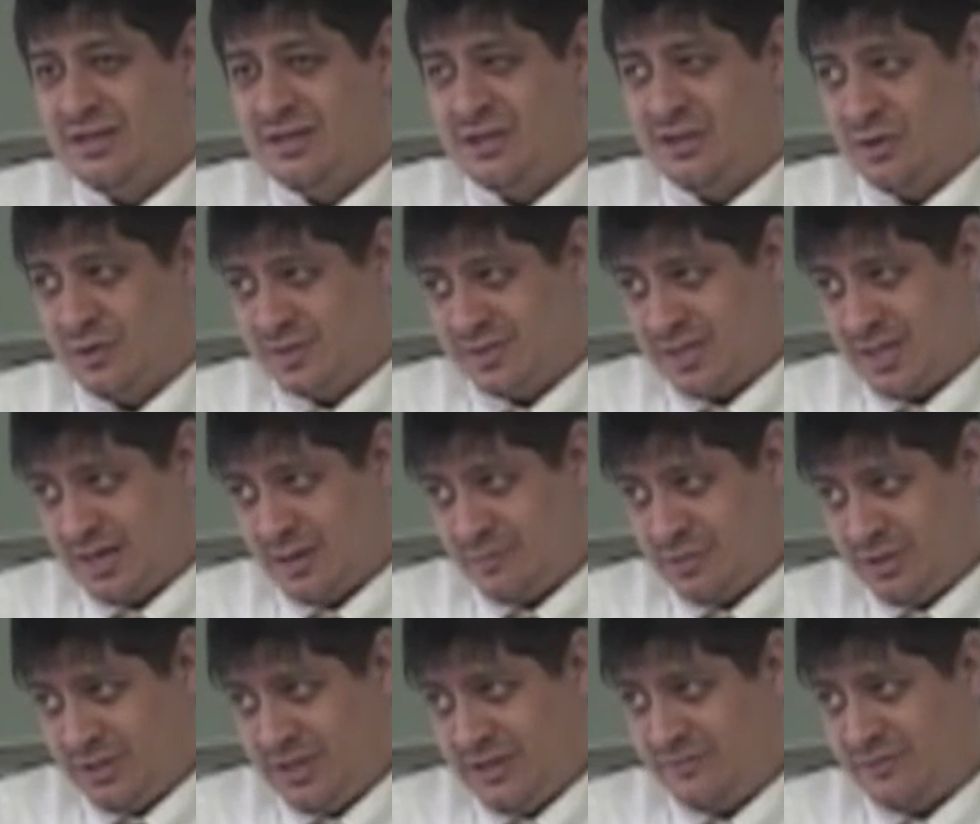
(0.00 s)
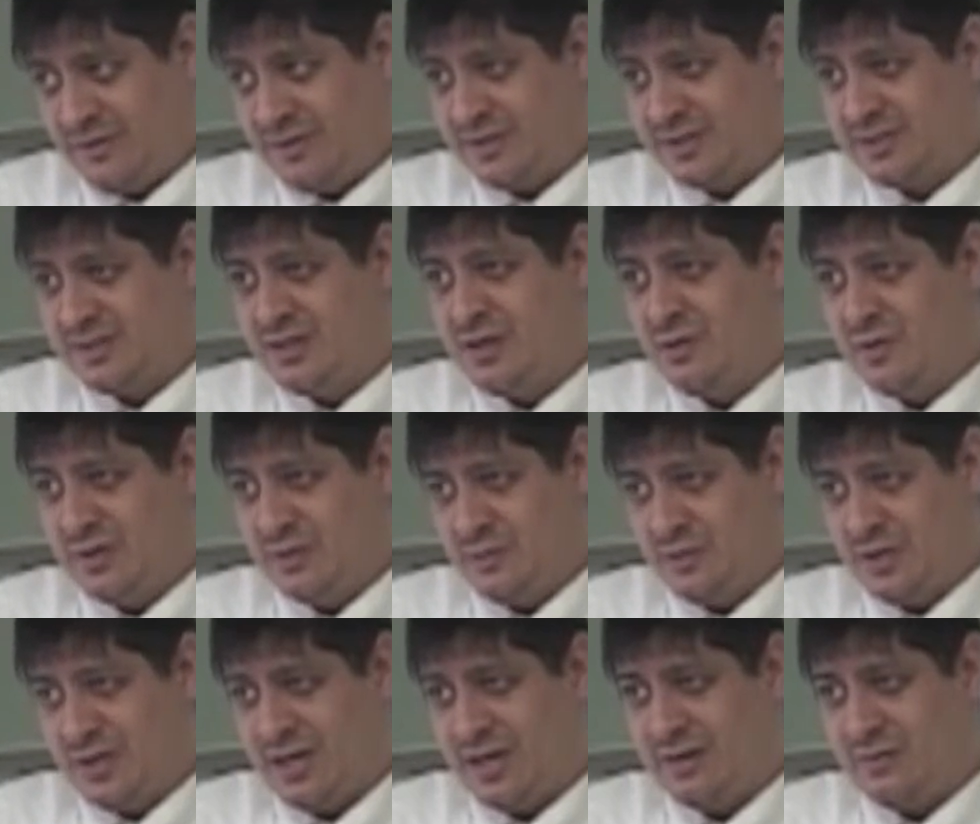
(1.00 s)
those that are believers, knowing
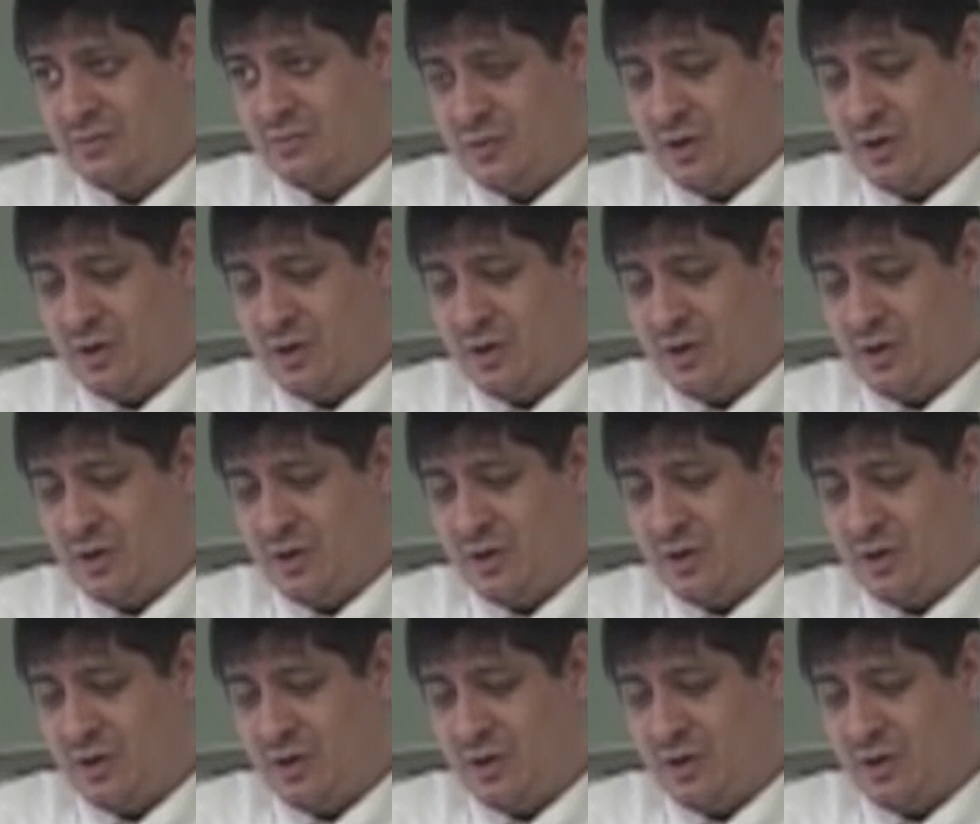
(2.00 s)
where, that,